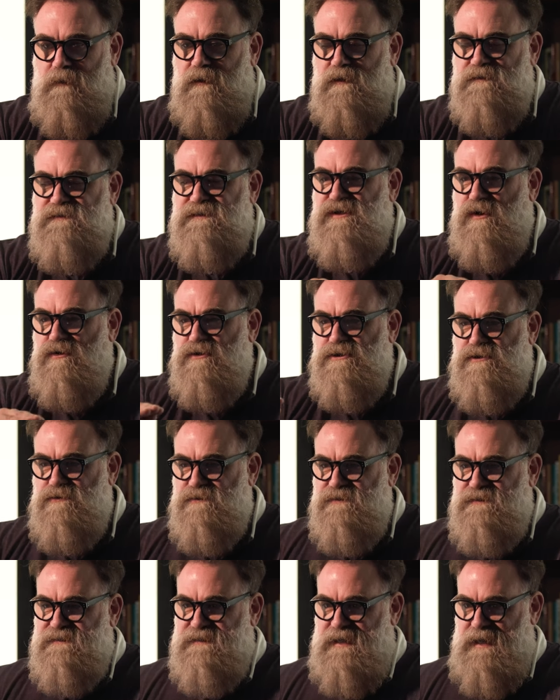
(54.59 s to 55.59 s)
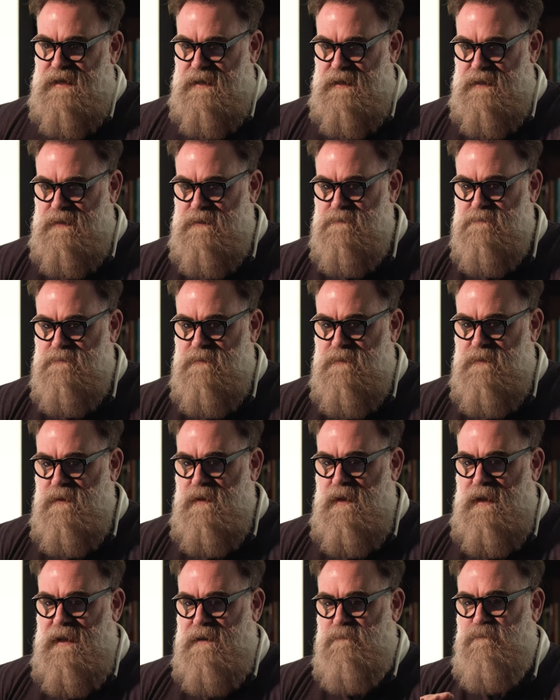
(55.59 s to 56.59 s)
a social setting
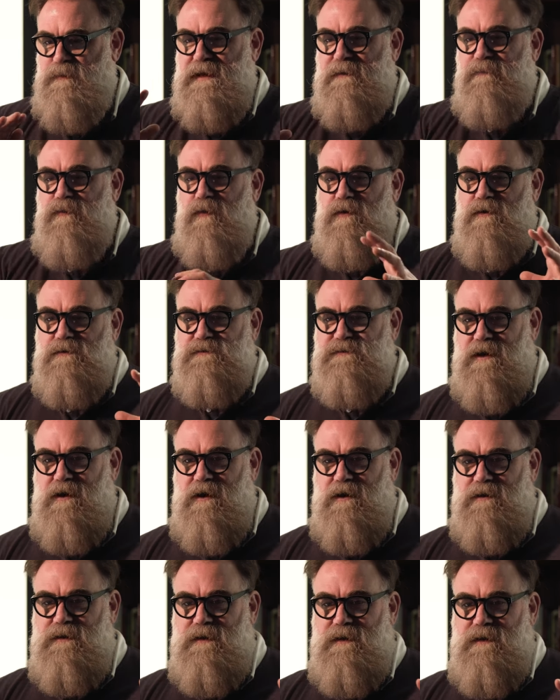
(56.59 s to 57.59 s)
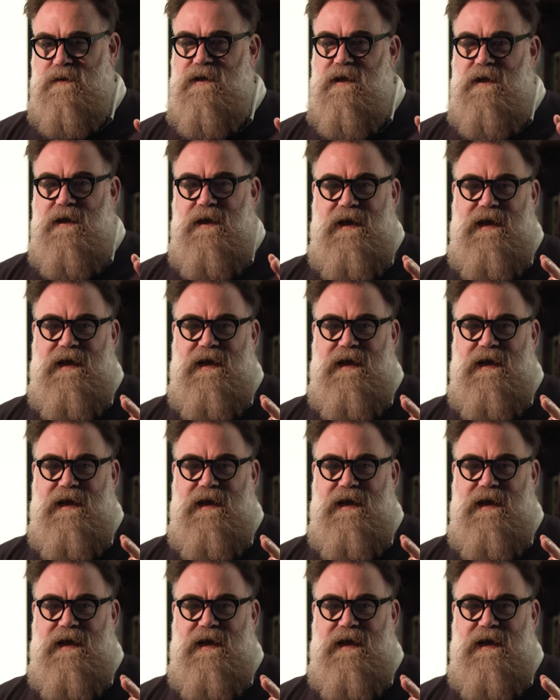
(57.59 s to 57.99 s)
and people are talking